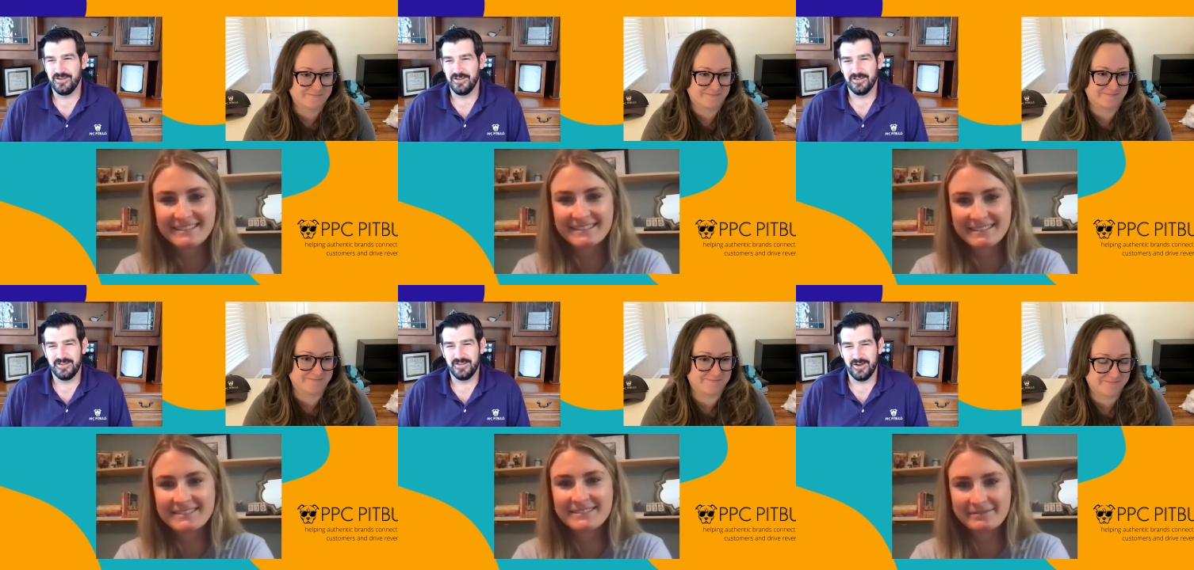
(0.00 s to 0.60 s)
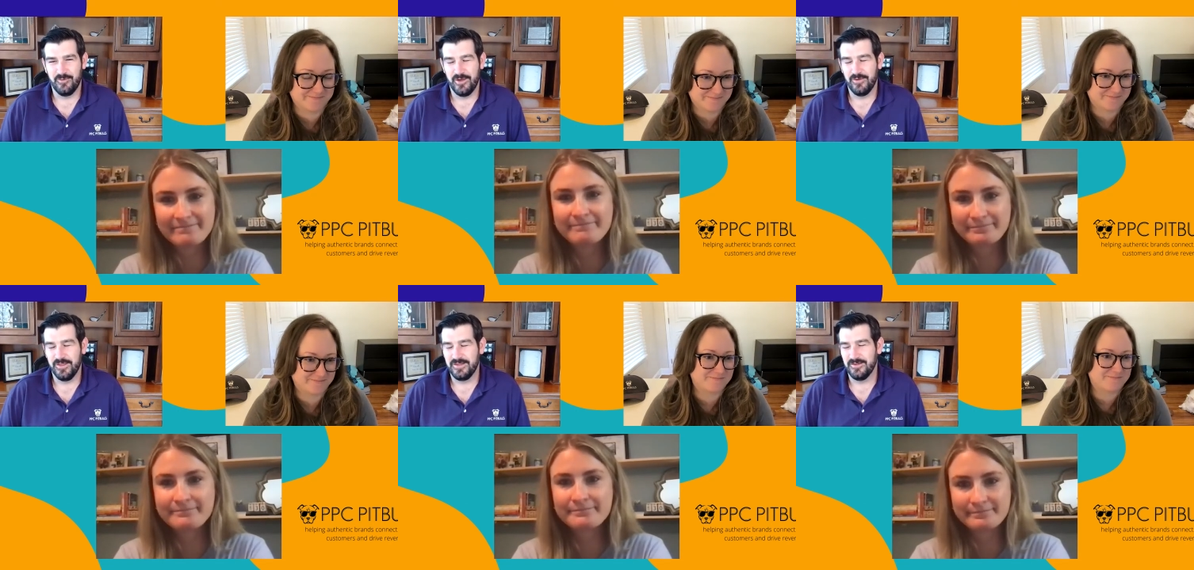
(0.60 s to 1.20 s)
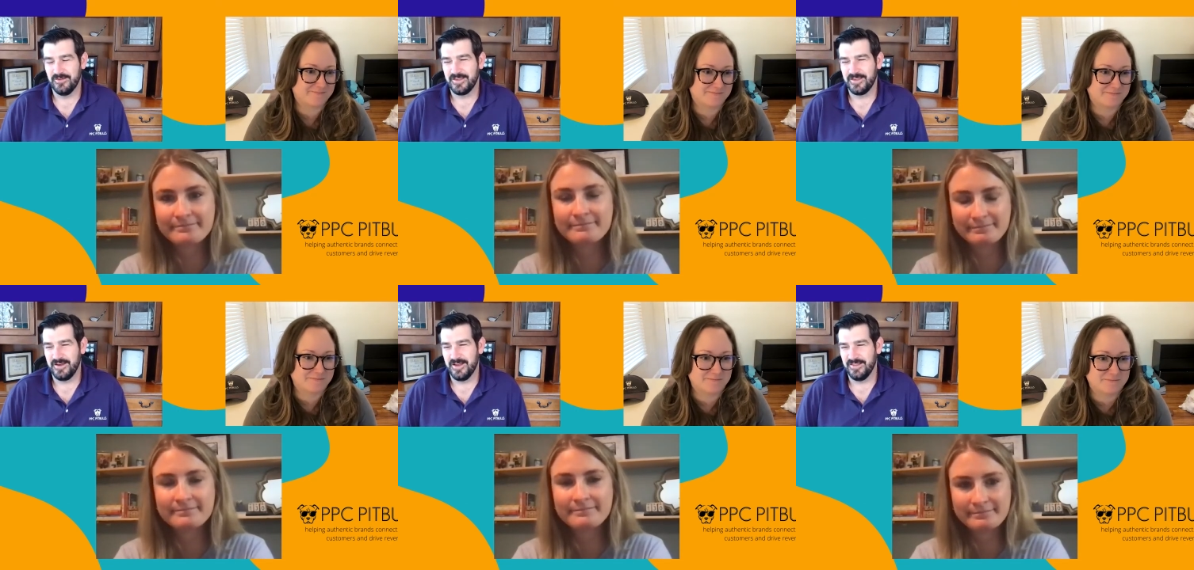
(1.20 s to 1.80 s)
Speaker 1: to to get away with it too. It's
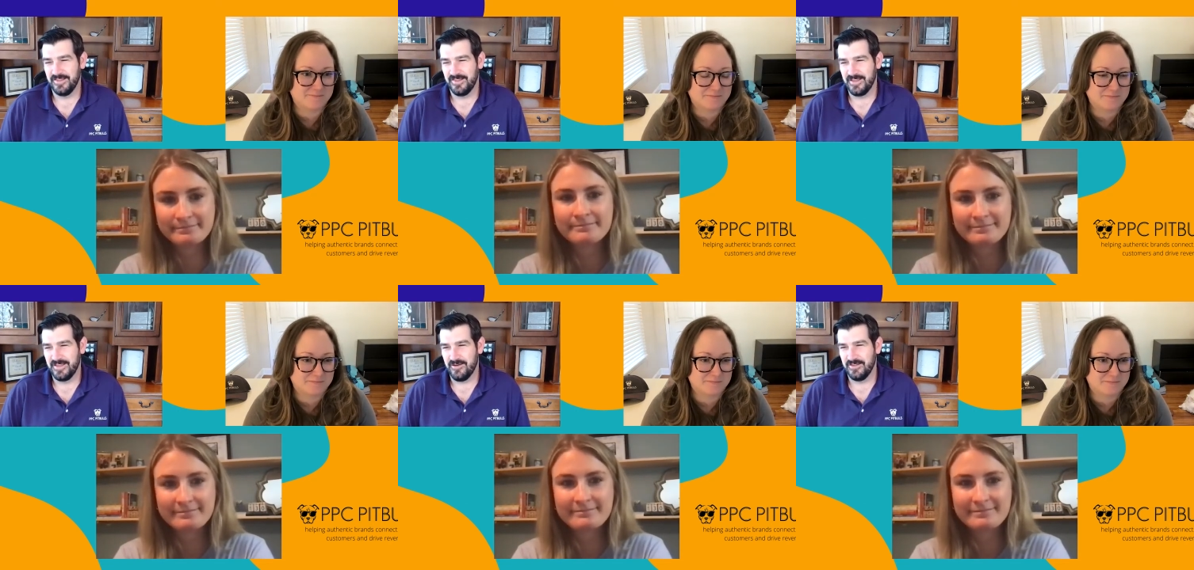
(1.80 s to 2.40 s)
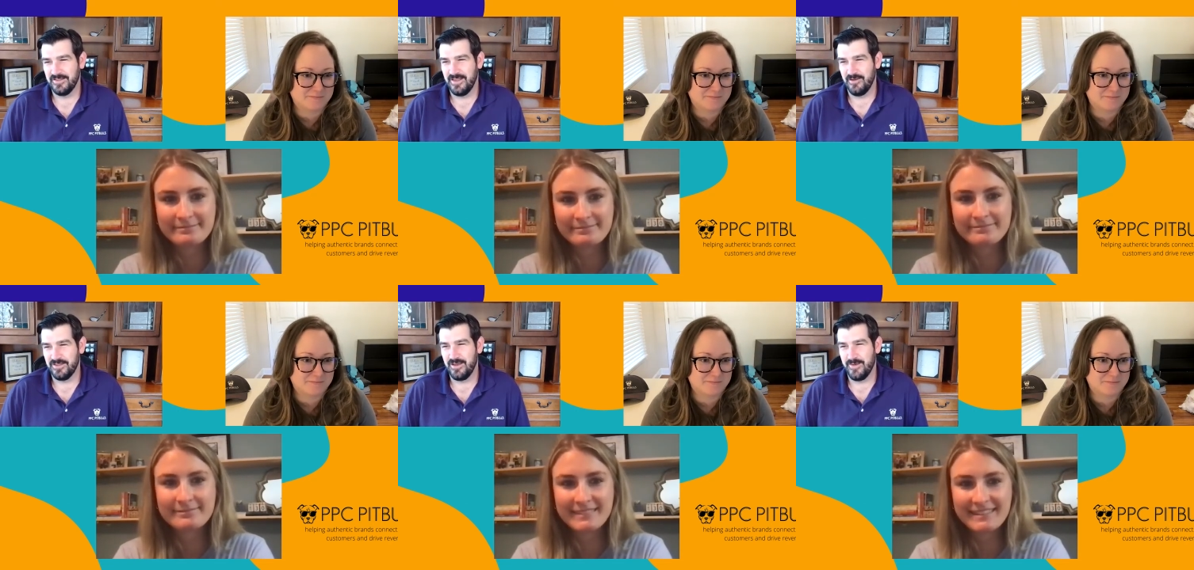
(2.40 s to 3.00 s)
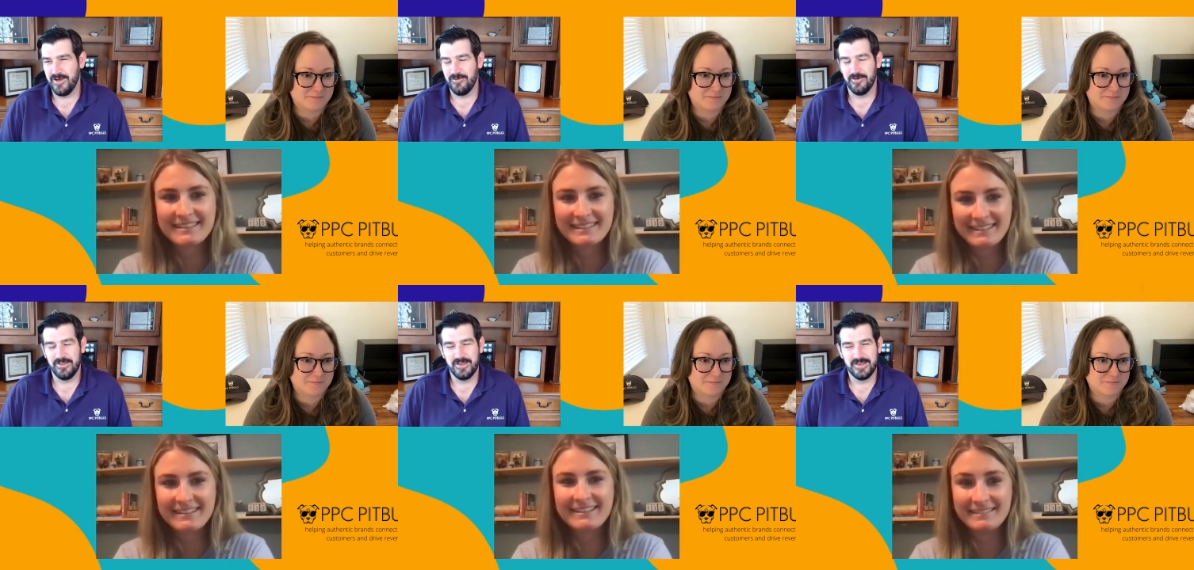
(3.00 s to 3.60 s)
kind of nice that that's how it's how it's come out
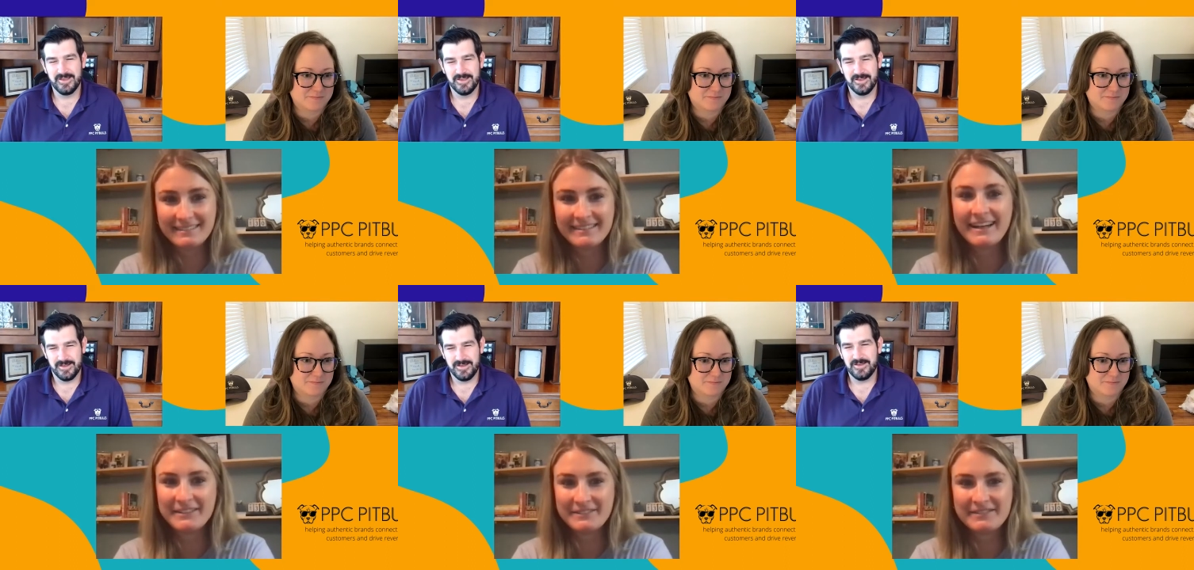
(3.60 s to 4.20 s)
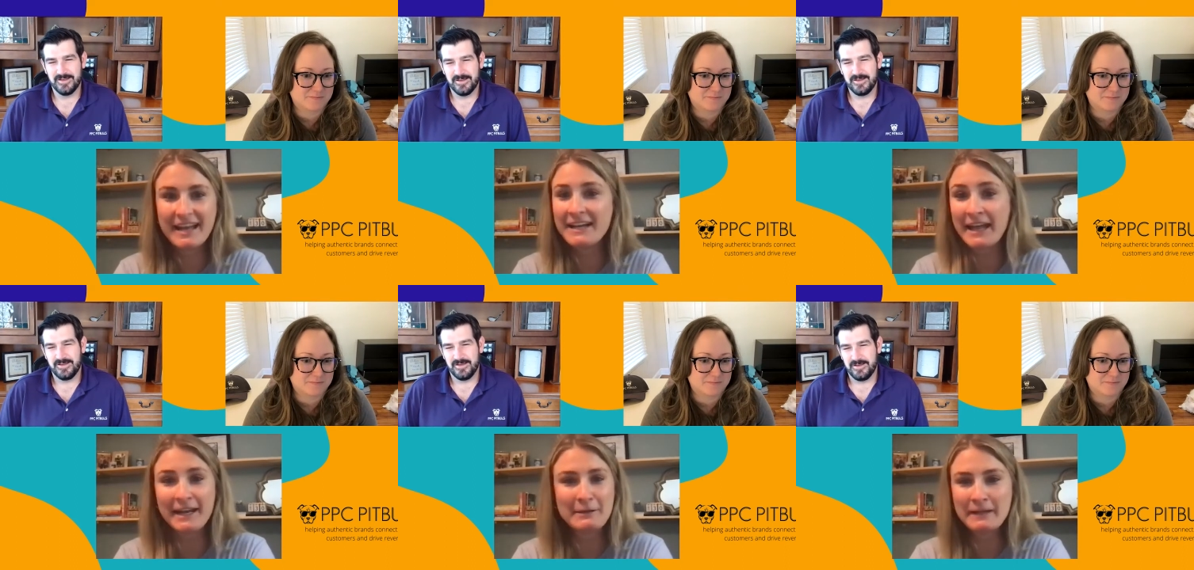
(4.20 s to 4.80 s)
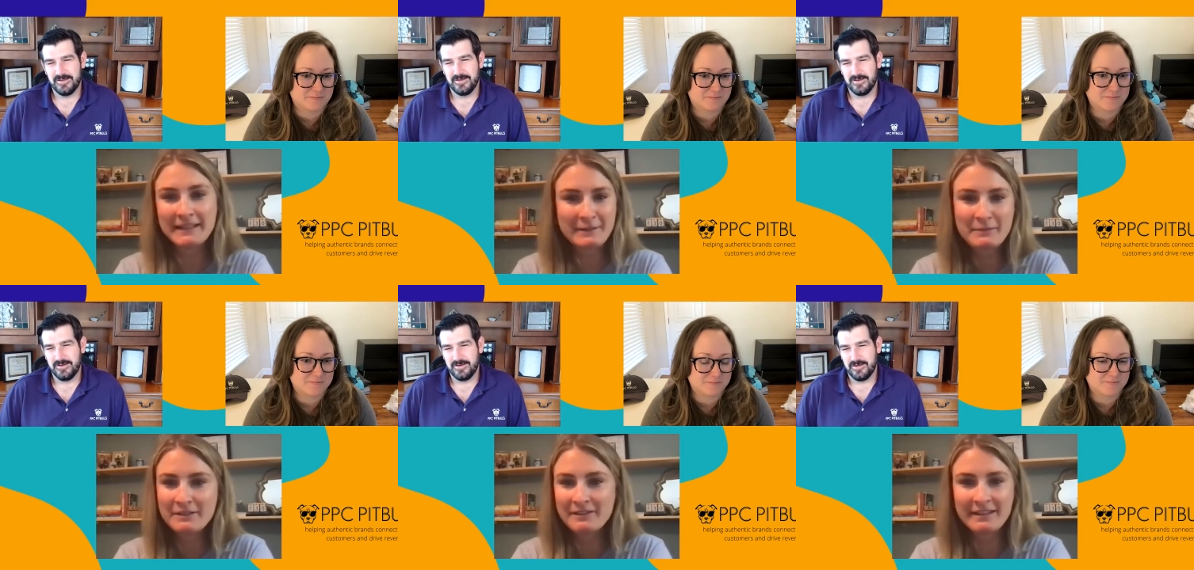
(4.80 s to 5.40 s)
with.
Speaker 2: Yeah, and anybody
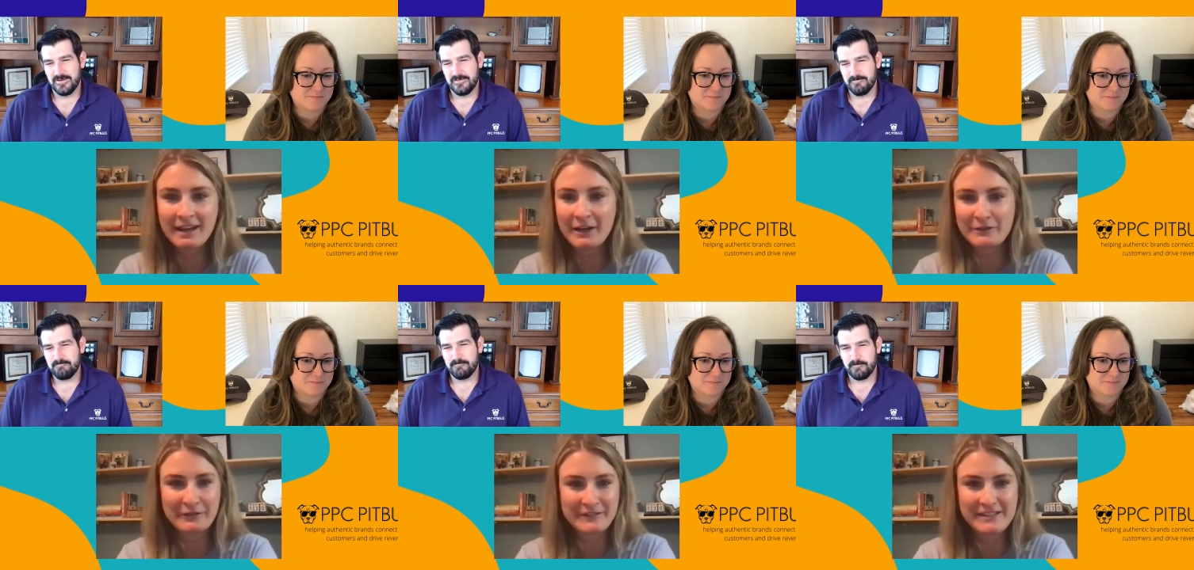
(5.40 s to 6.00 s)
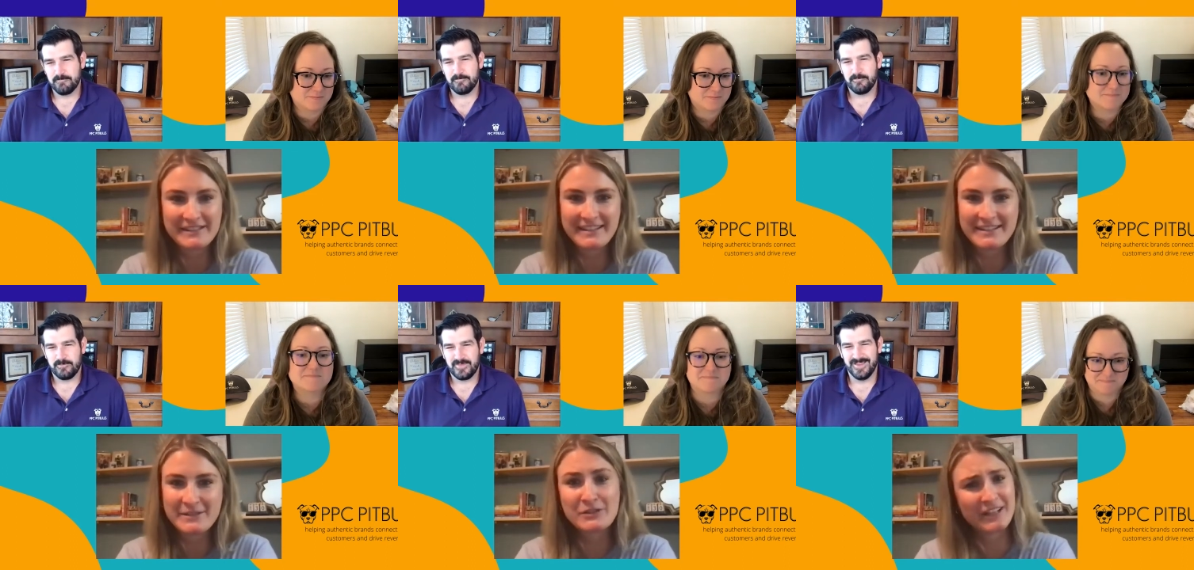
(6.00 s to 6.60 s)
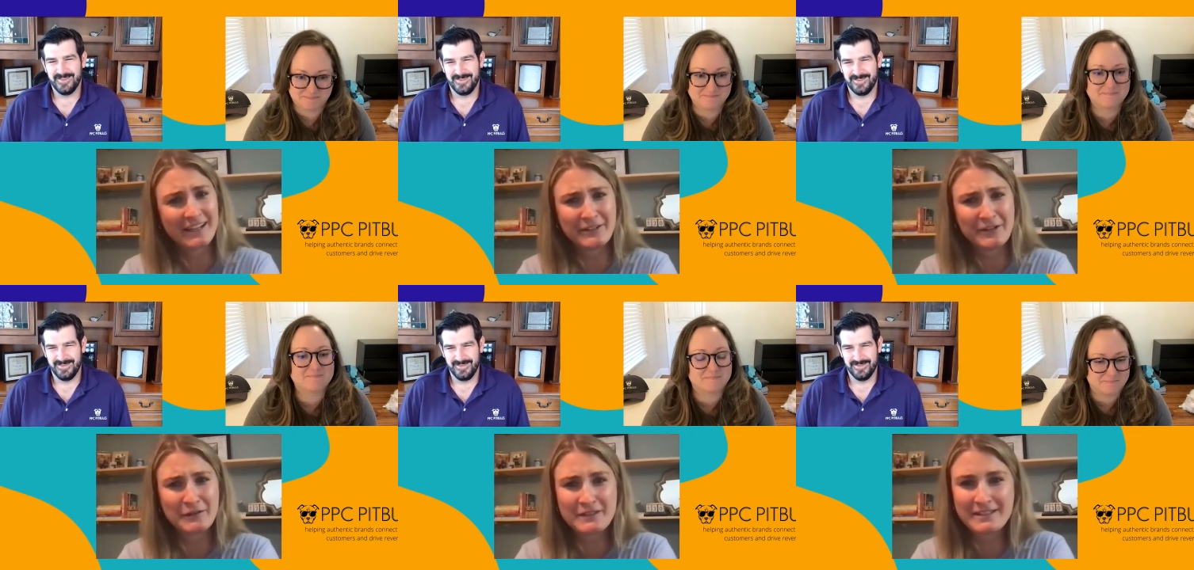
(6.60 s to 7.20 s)
can be a videographer these days, which I don't
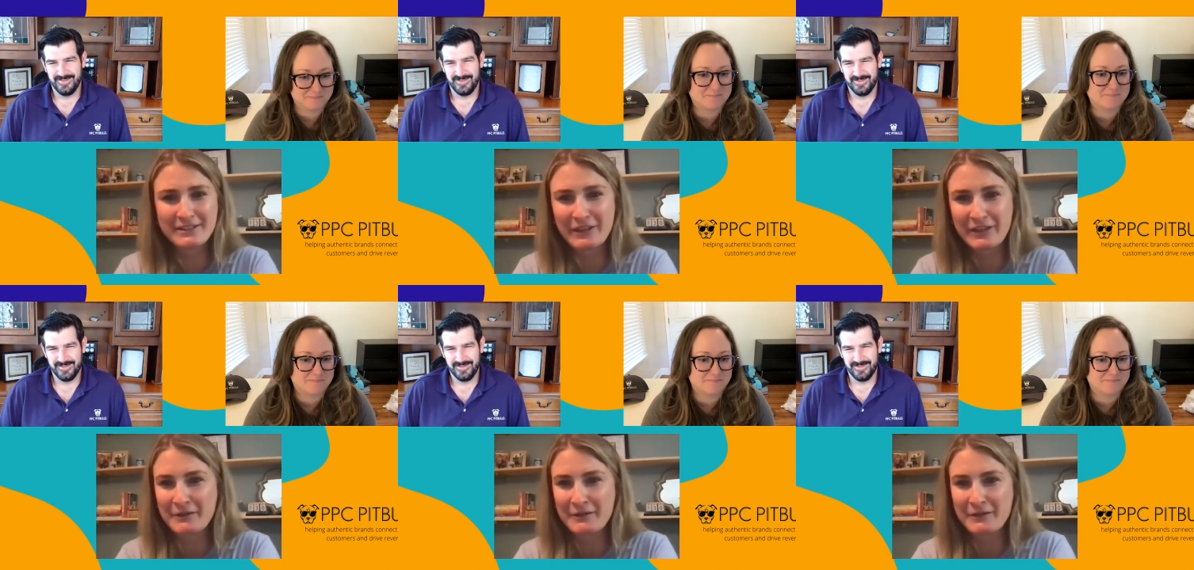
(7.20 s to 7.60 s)
know if it's a good